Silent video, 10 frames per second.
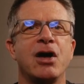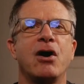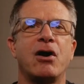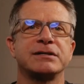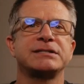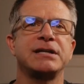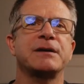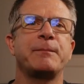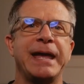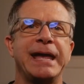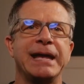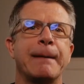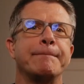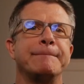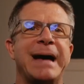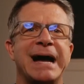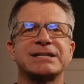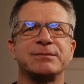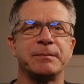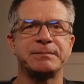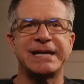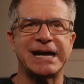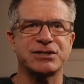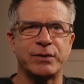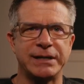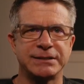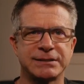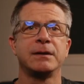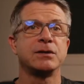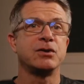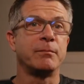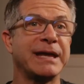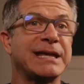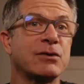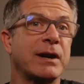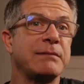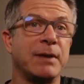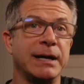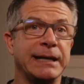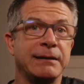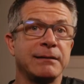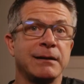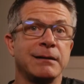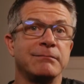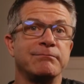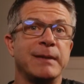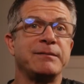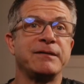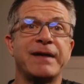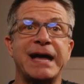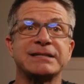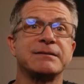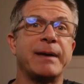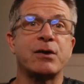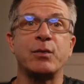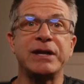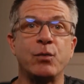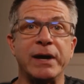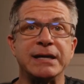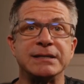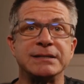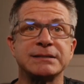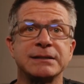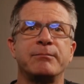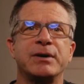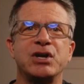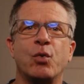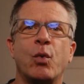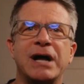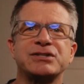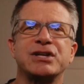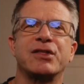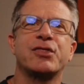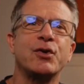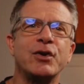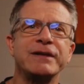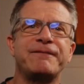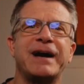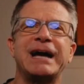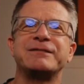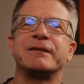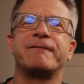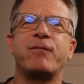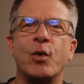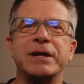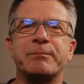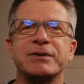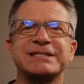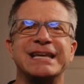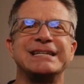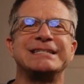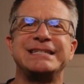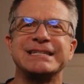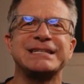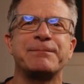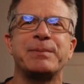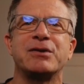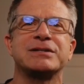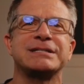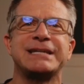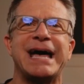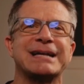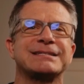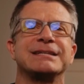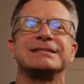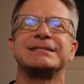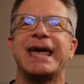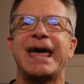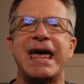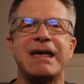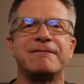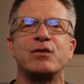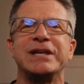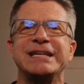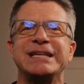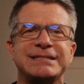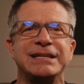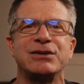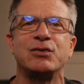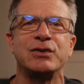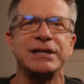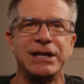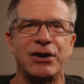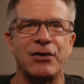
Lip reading: are stuck paying maximum tax rates. You're making great money, maybe you've had some equity wins, but you're watching 35 to 40% disappear to taxes every single year.